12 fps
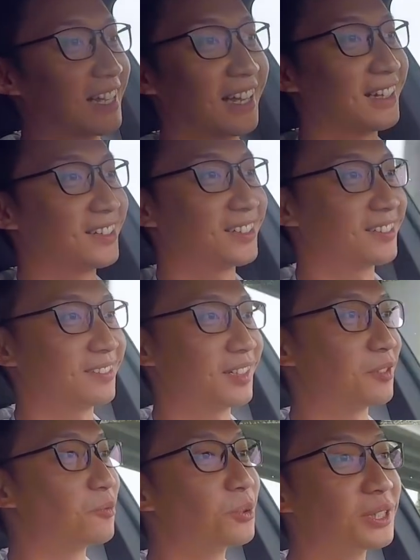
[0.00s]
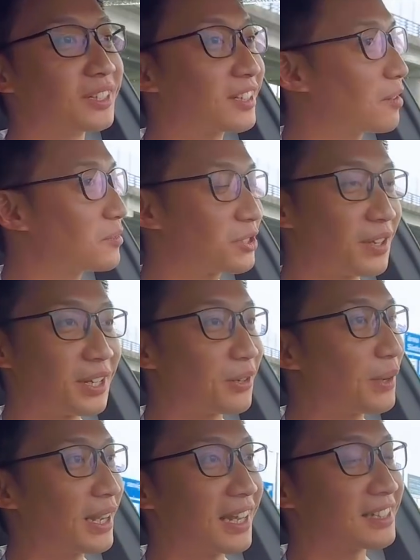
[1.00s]
that it wouldn't come straight
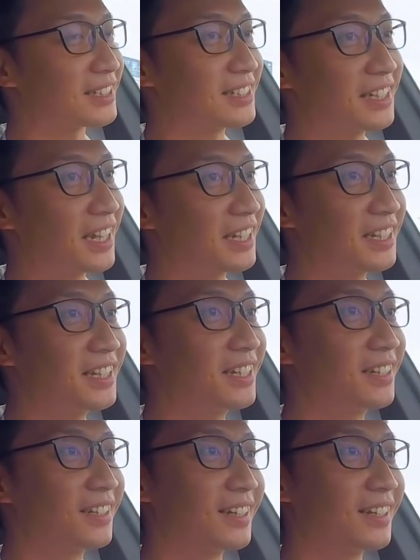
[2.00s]
away as a C K D,